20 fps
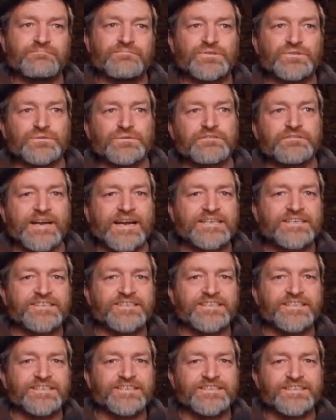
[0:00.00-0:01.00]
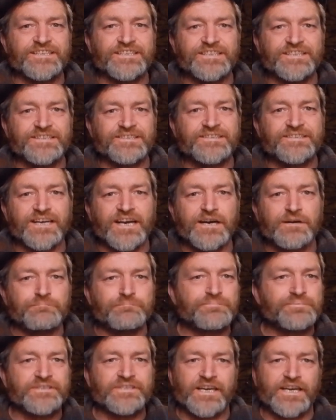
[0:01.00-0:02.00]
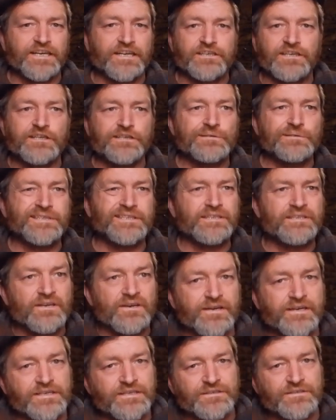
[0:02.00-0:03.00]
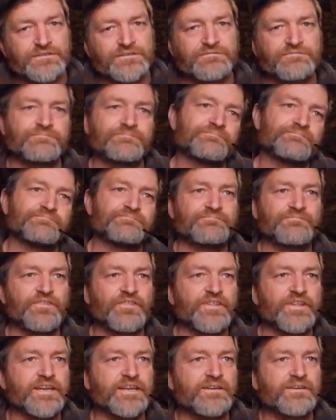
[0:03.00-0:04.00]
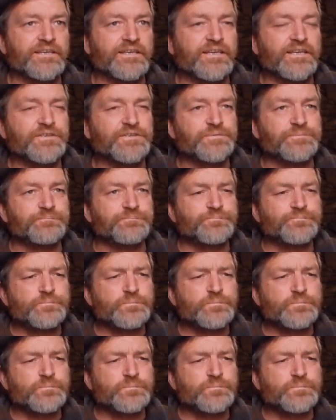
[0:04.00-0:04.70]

sort of acid-y, dub, techno-y kind of thing, I guess.